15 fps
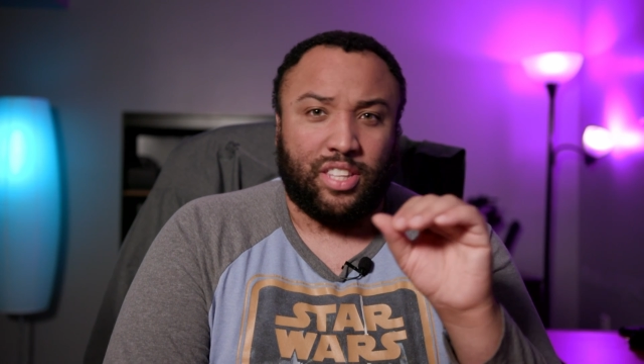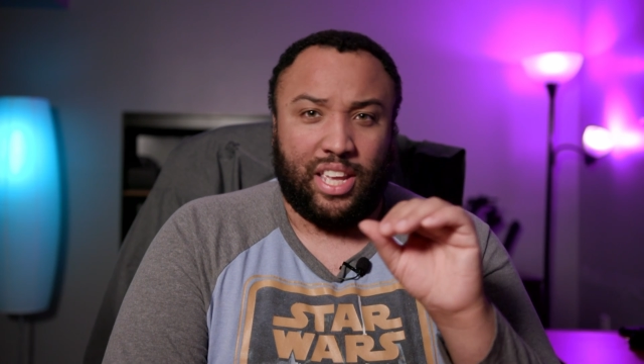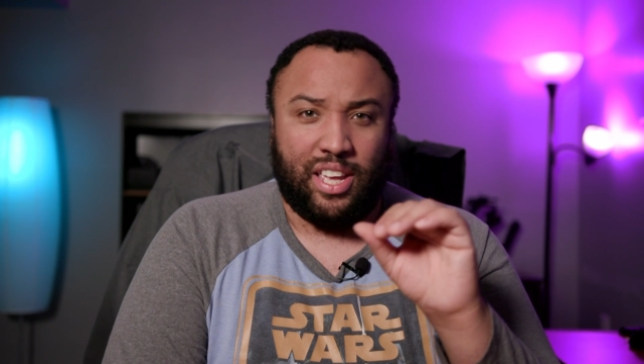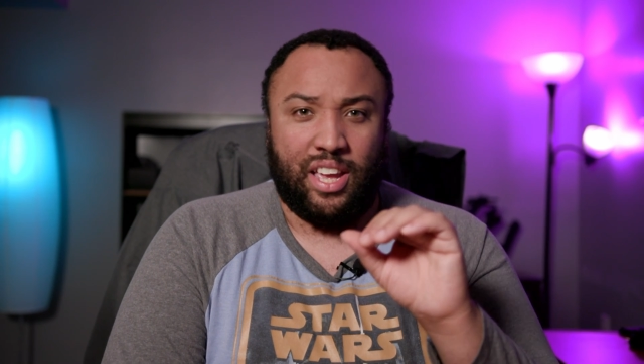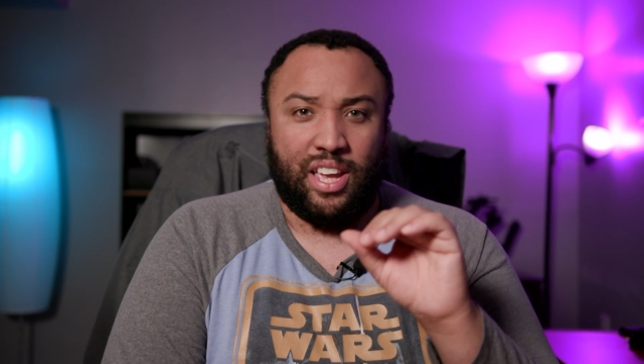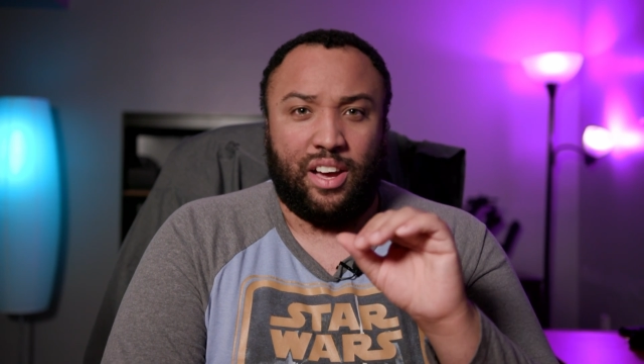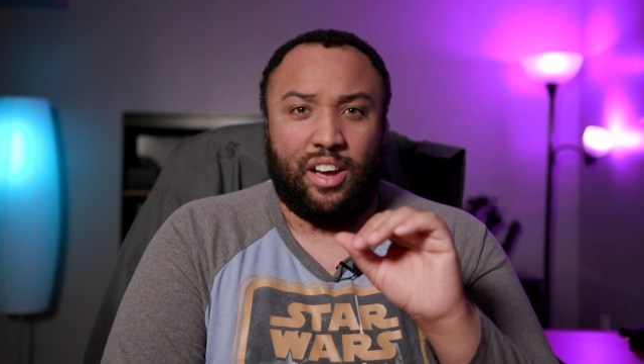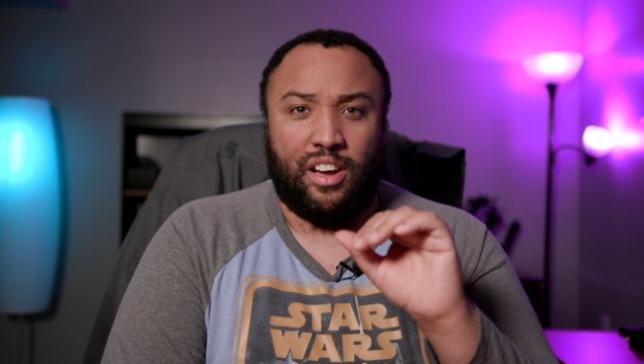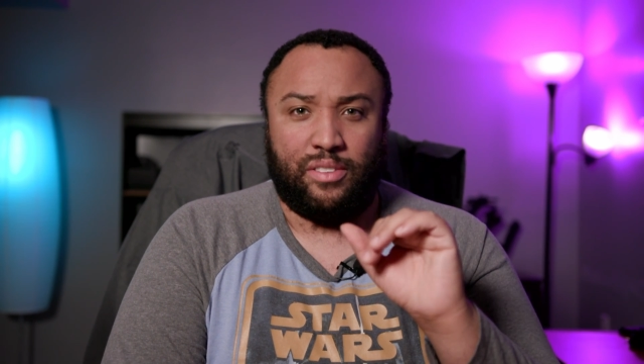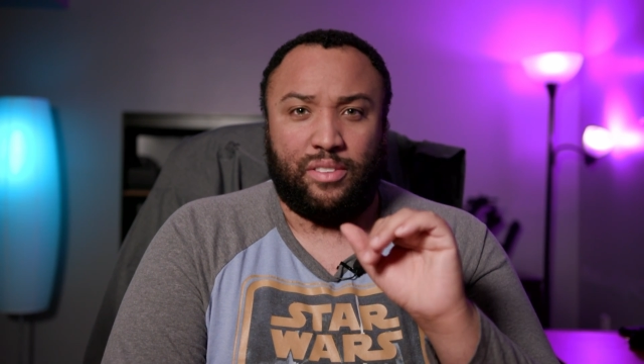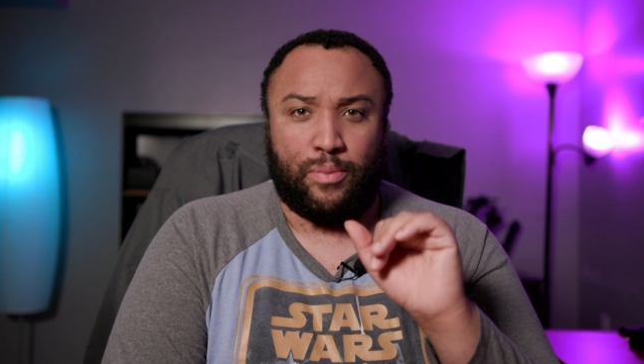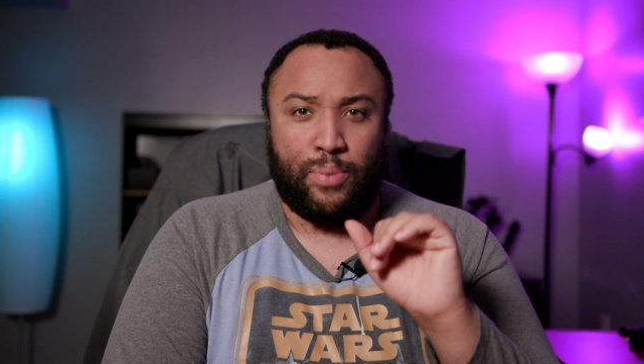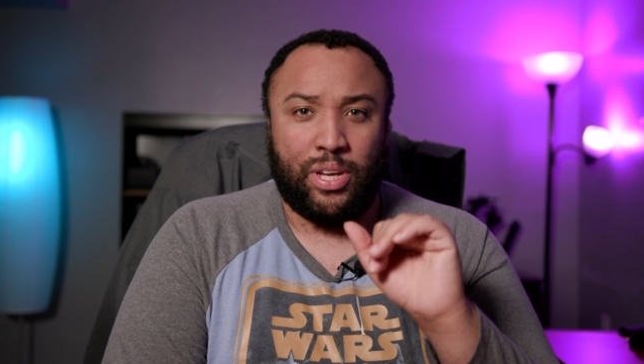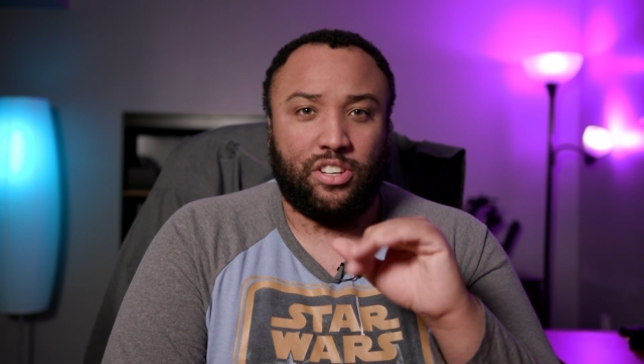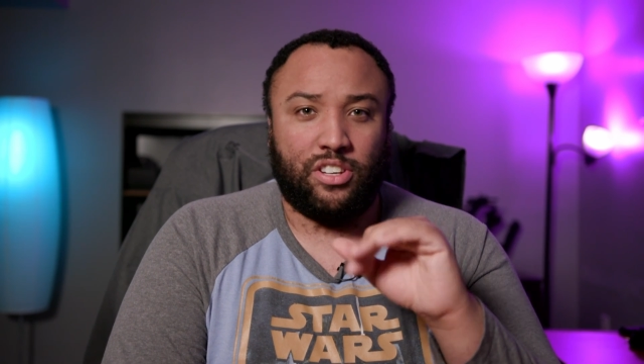
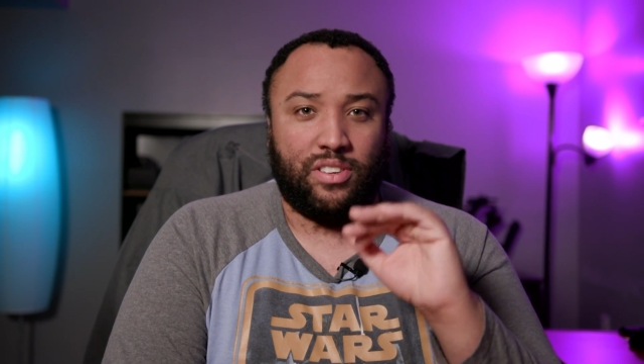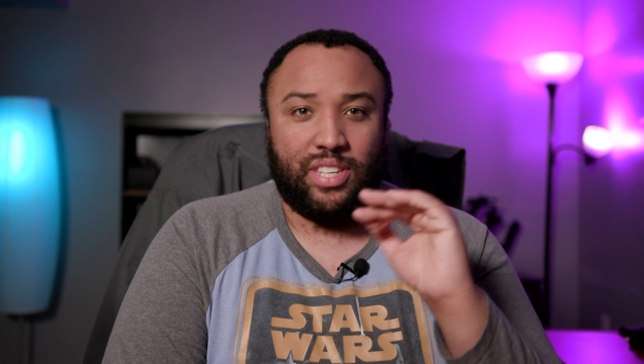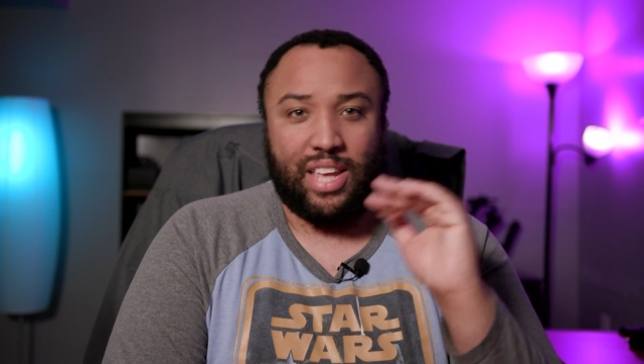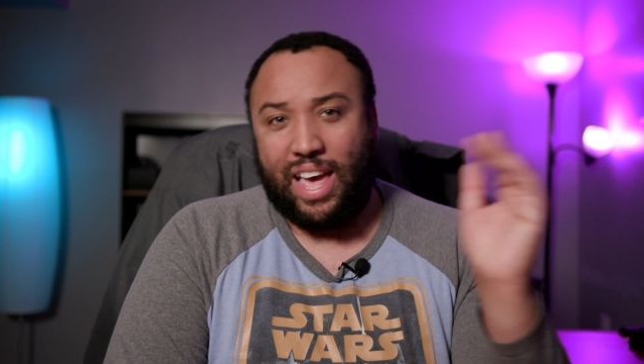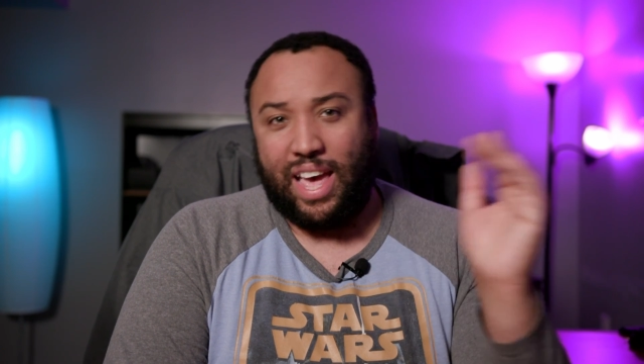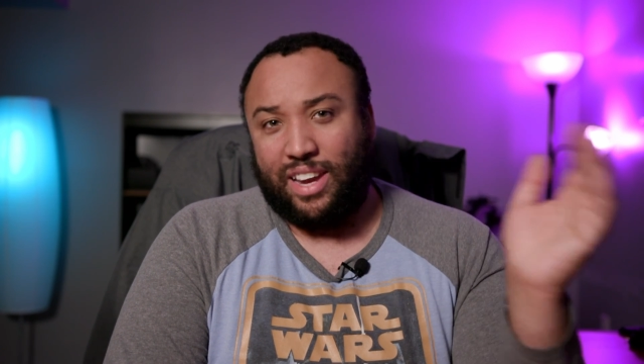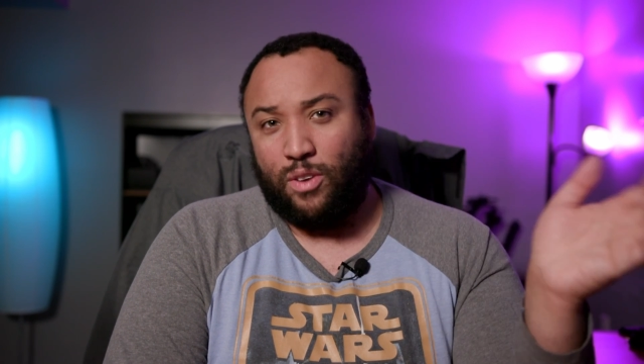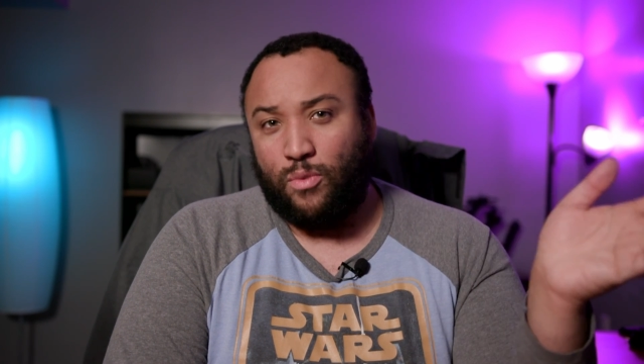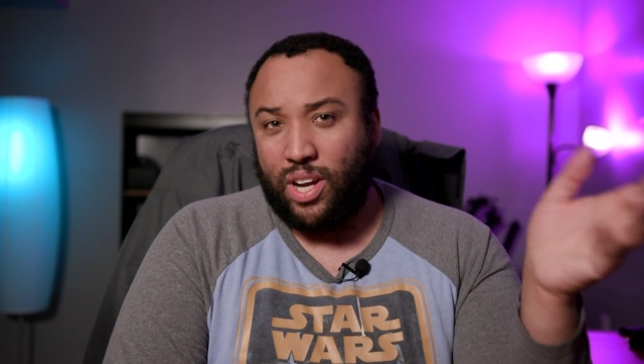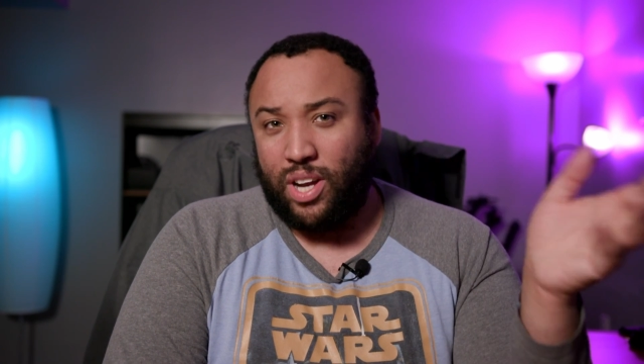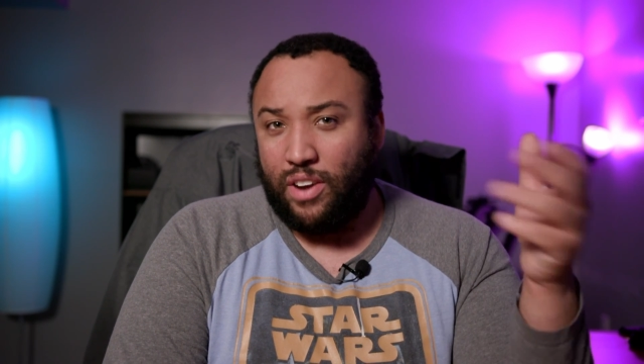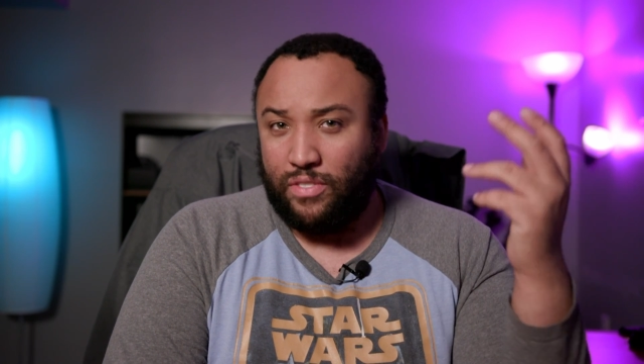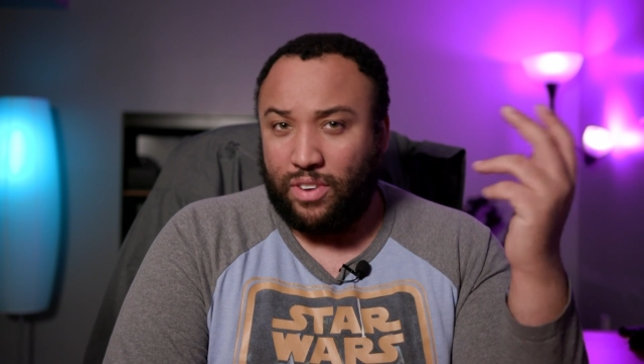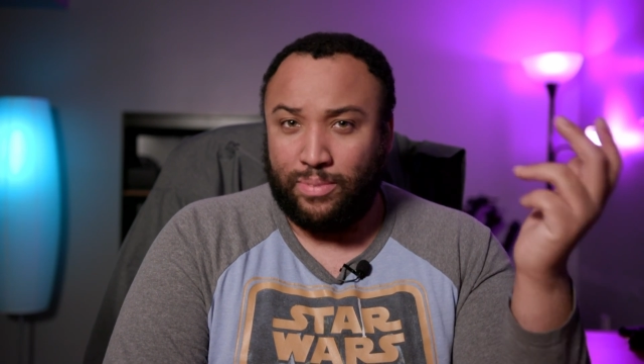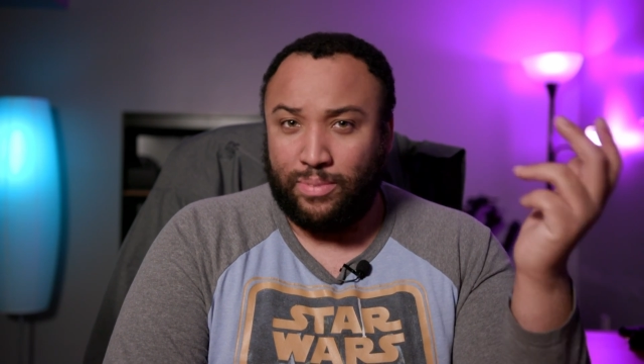the pictures, add in
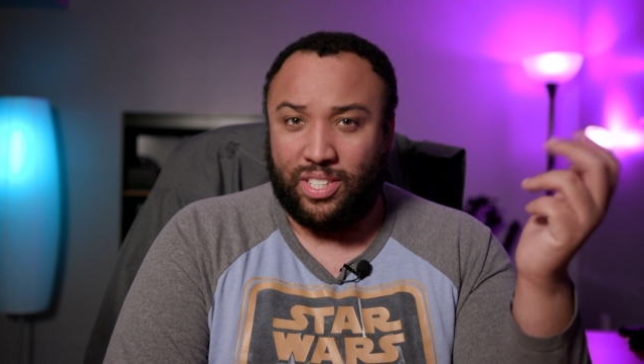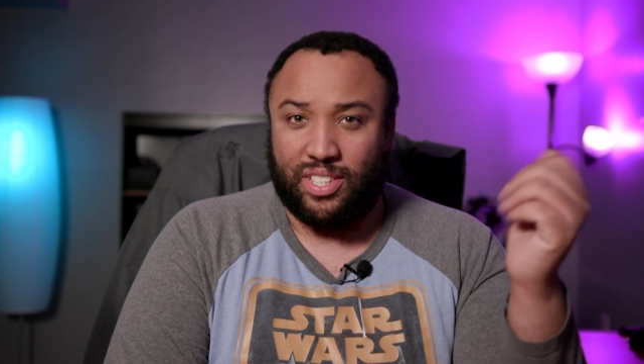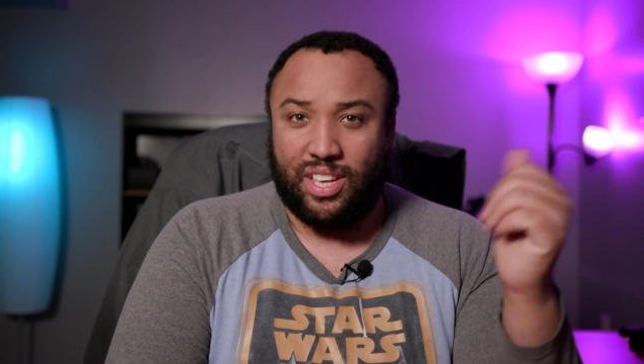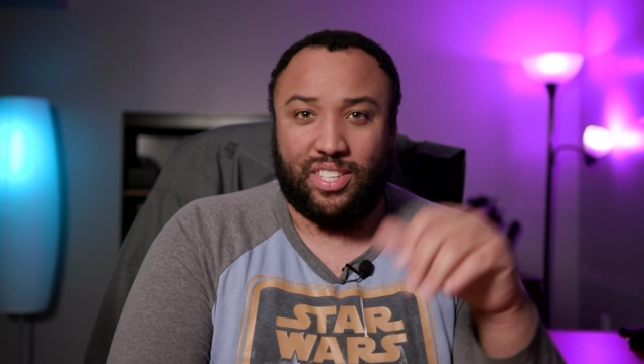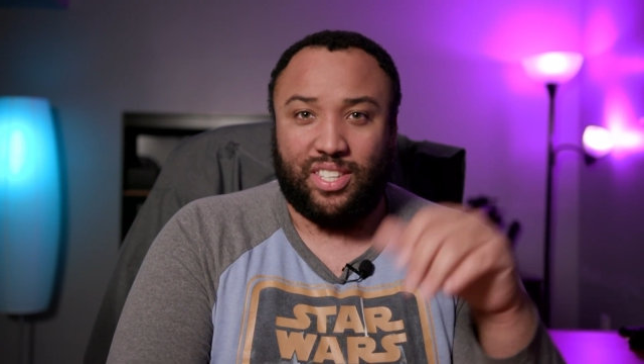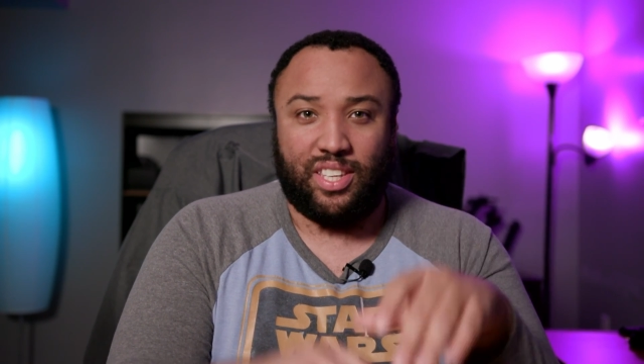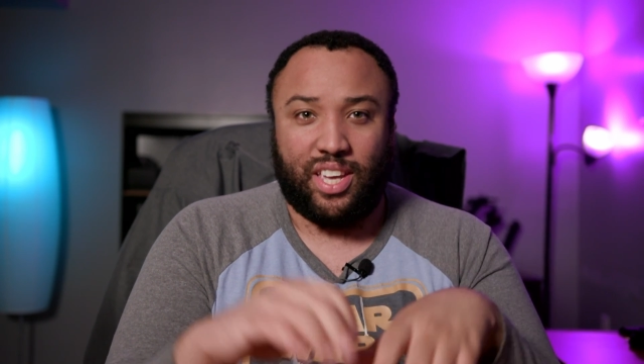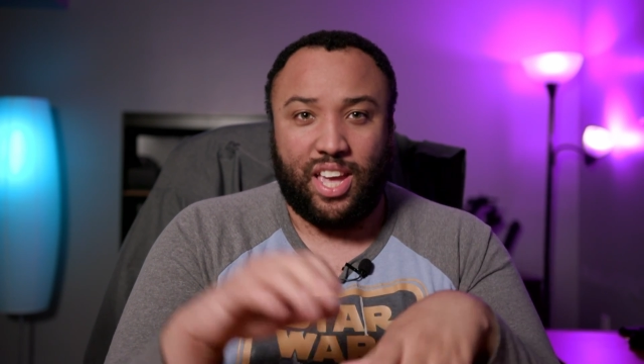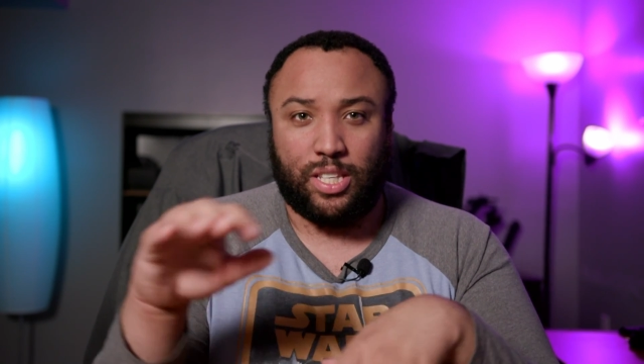whatever I'm discussing,